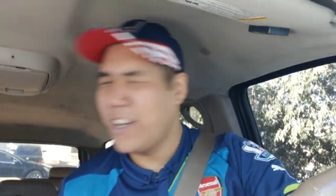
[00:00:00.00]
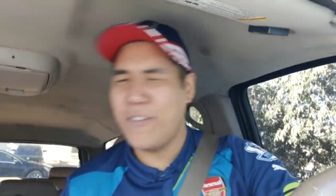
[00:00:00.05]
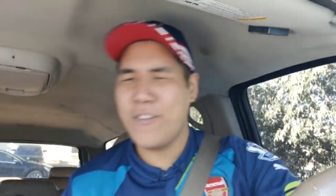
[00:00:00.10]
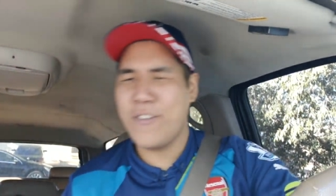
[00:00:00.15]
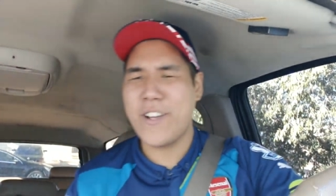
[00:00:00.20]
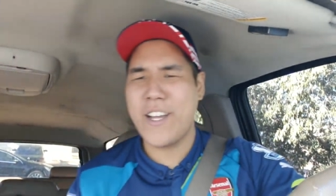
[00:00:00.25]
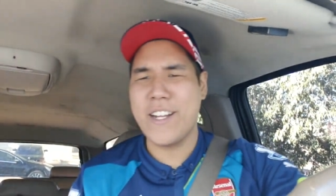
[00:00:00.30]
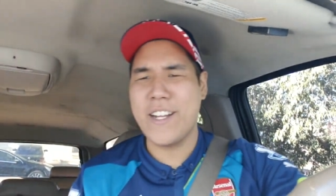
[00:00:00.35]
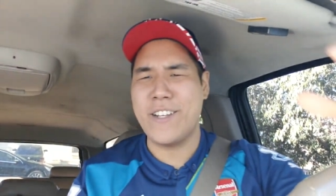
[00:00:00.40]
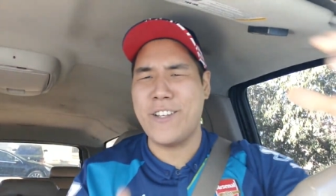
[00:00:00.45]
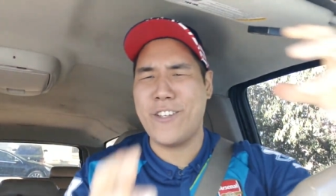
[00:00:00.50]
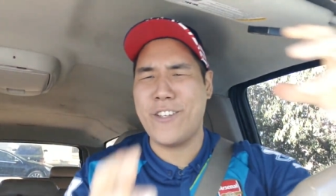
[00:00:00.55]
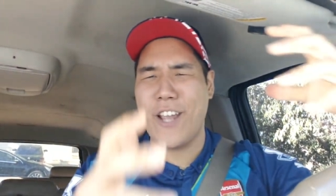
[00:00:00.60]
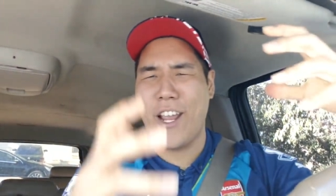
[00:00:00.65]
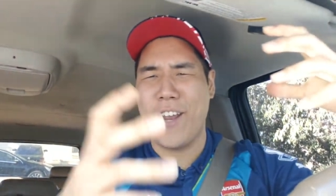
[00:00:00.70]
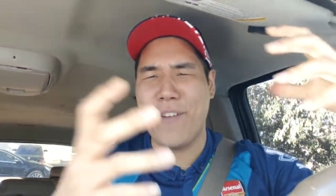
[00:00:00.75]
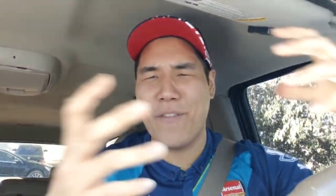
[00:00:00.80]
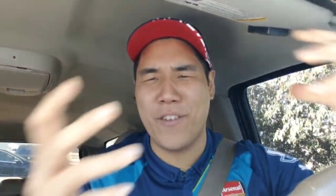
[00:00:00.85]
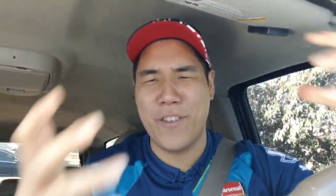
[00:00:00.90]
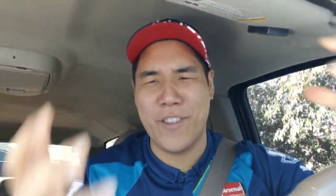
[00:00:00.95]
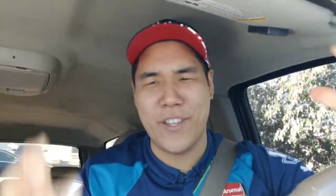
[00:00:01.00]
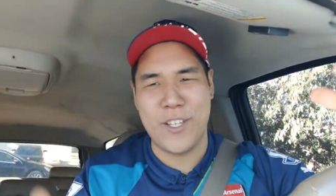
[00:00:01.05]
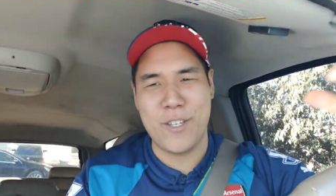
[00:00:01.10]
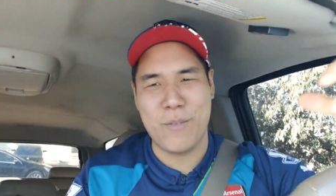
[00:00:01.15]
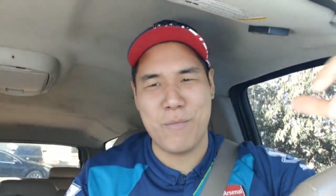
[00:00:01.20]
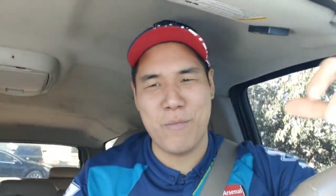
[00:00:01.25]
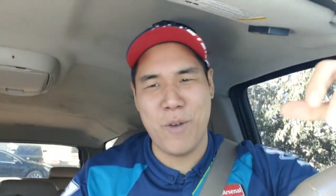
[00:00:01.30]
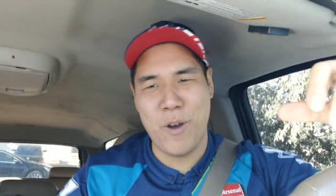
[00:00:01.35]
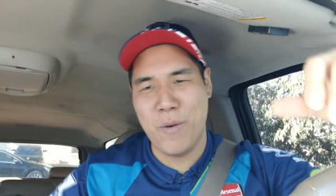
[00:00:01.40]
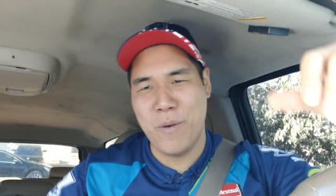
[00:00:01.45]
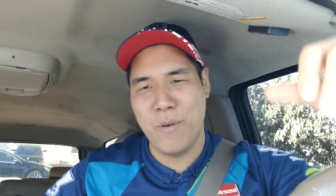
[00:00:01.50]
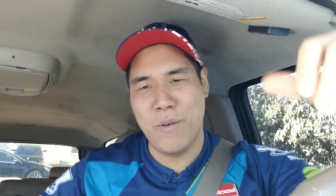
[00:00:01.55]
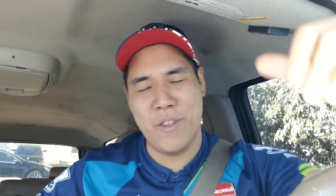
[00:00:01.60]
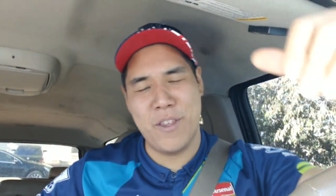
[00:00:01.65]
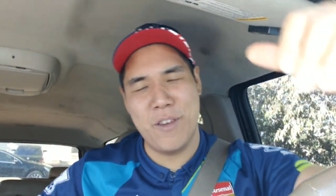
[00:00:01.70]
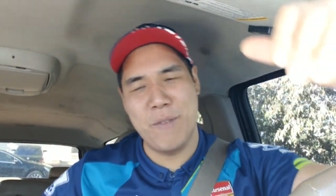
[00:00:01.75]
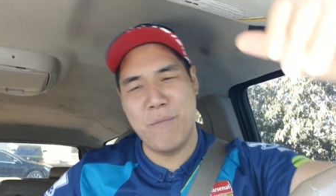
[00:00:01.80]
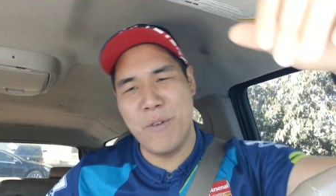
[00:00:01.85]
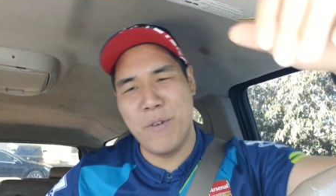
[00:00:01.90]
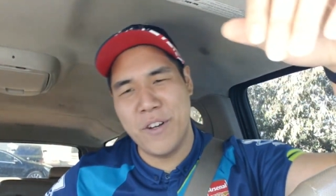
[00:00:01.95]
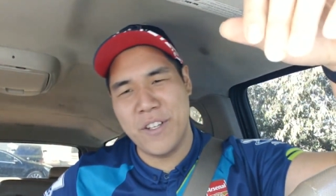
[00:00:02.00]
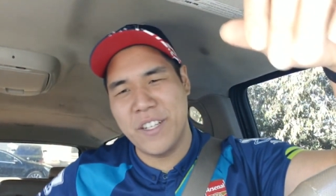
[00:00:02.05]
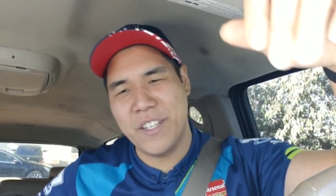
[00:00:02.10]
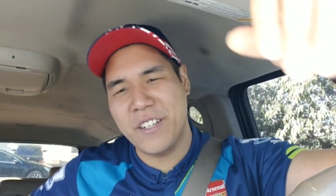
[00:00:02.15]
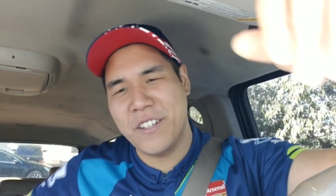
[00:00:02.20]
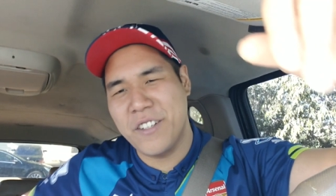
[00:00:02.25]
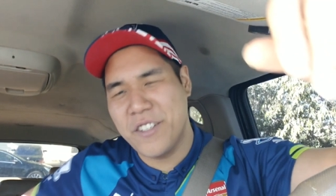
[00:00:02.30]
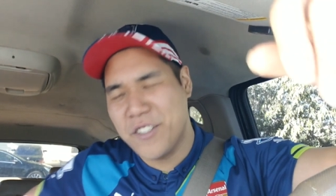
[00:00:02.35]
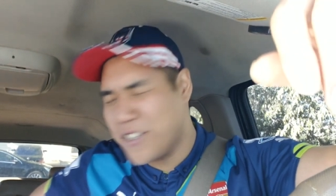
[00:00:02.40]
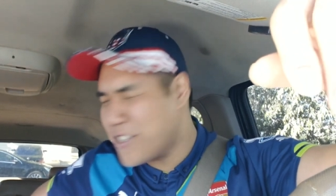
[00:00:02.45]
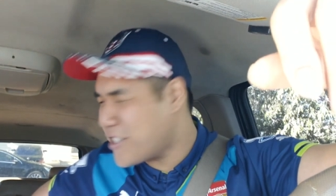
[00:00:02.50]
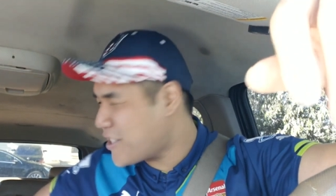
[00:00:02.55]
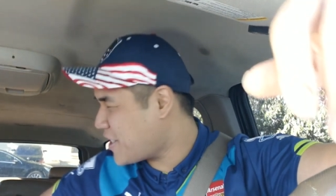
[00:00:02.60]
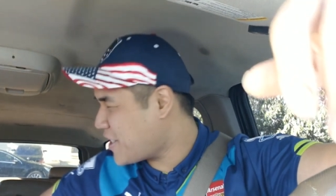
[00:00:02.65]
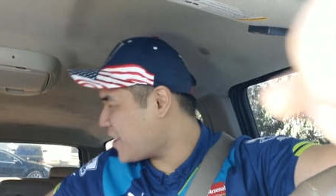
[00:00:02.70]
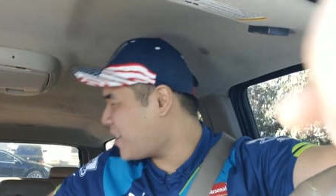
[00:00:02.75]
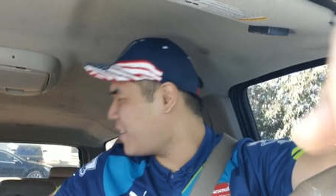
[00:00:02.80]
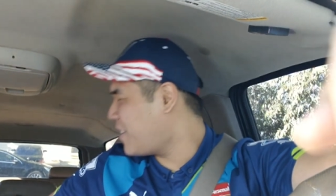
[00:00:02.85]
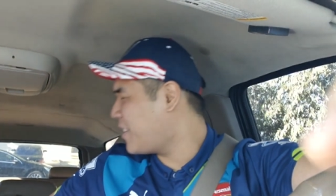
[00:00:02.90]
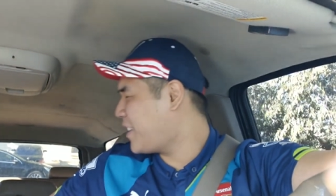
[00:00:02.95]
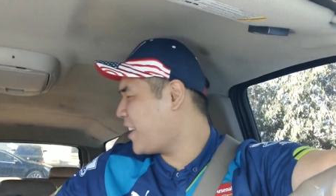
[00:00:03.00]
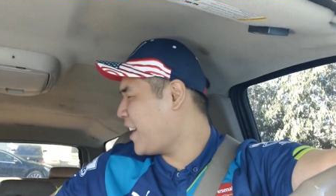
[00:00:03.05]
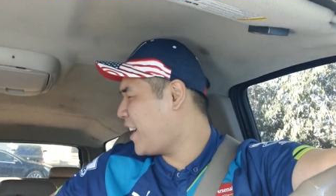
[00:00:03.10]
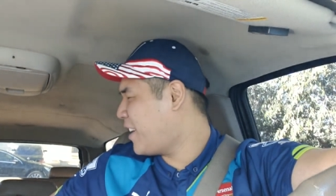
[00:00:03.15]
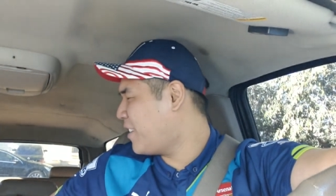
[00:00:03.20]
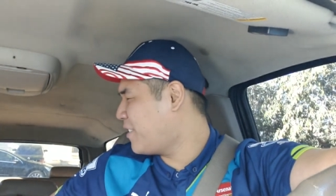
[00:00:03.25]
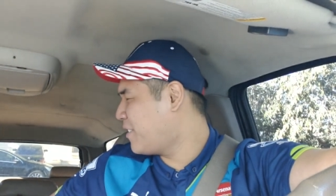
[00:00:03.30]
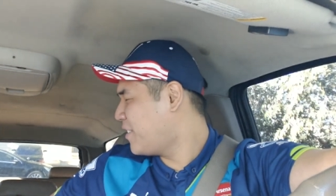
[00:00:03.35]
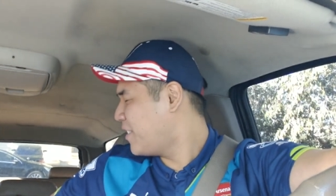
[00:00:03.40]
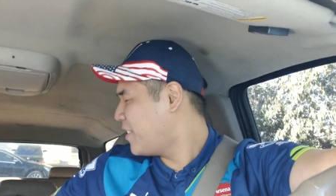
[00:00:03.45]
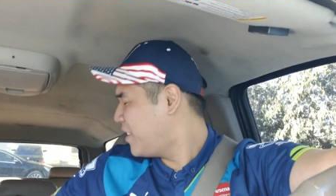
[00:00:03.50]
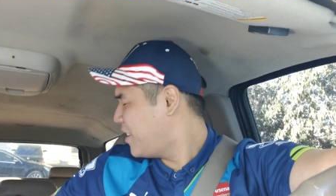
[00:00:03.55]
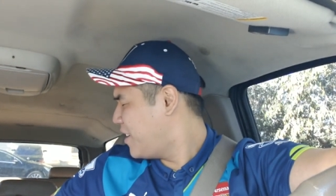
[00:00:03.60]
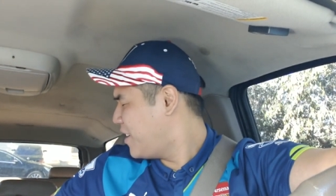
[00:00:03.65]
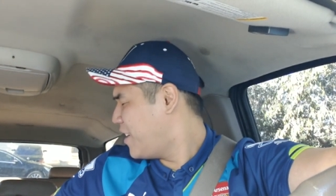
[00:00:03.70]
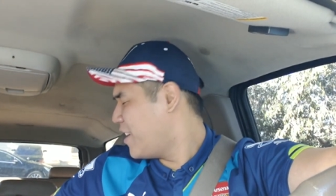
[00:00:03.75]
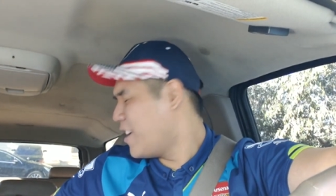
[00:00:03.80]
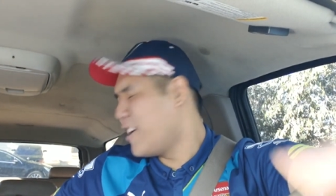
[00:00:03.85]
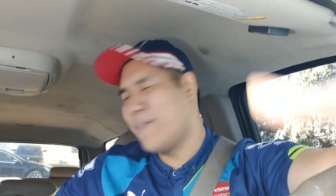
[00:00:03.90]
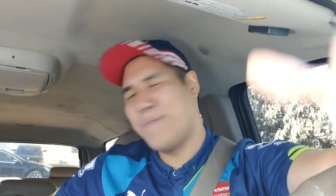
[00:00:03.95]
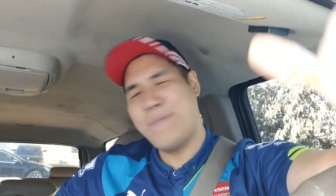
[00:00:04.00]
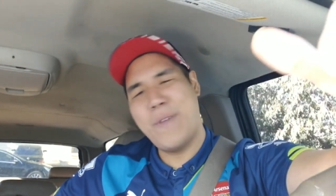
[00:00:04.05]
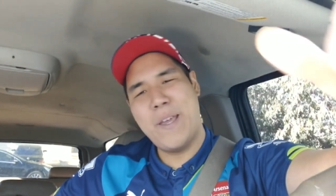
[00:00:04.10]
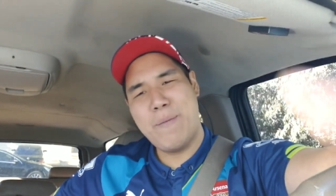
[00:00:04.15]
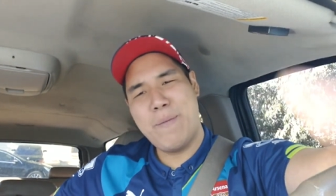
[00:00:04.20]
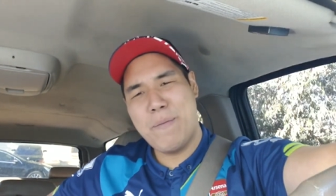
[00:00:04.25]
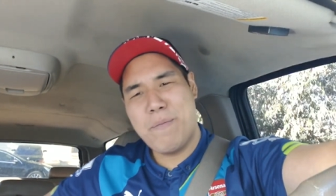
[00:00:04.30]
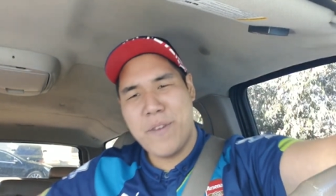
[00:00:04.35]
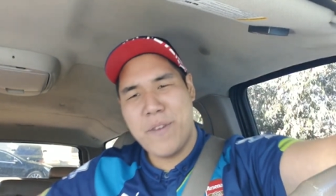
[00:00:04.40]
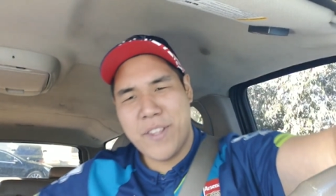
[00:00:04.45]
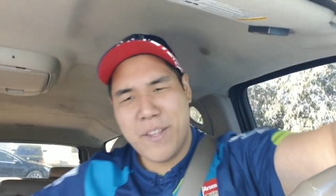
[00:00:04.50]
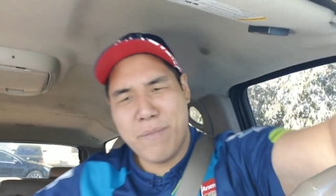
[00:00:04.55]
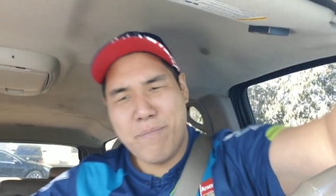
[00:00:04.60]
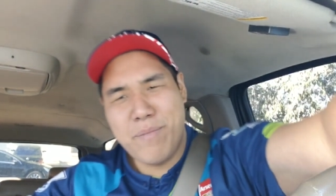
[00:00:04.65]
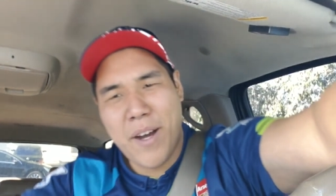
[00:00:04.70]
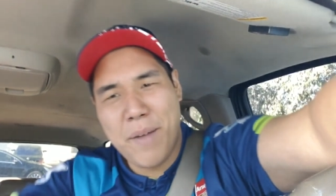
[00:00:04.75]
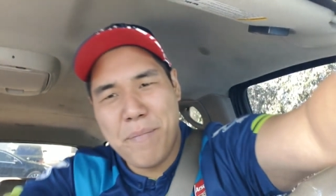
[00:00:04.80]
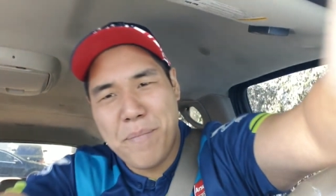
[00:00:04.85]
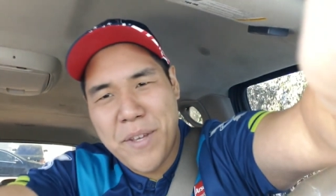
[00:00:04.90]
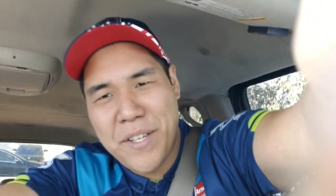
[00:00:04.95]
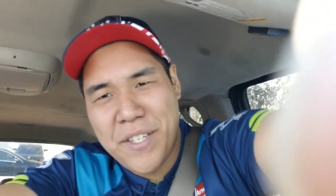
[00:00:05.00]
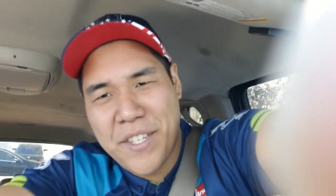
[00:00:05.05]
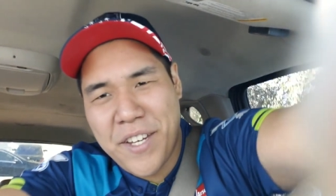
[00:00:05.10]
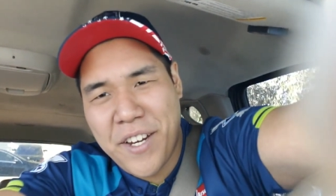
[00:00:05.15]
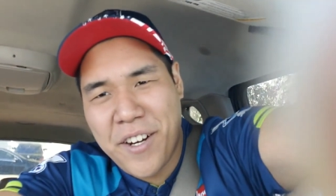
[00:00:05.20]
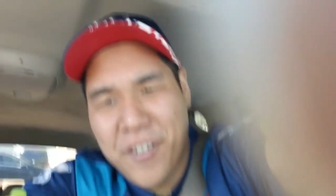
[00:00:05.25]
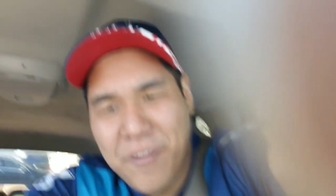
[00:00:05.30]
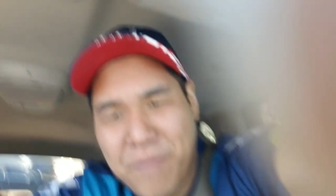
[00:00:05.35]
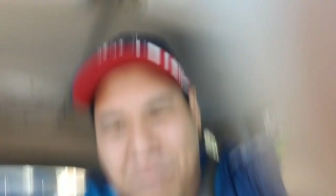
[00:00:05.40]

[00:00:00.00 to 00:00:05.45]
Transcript: to kind of savor this moment with you boys and girls. Just sit on down. Maybe bring the puppies here.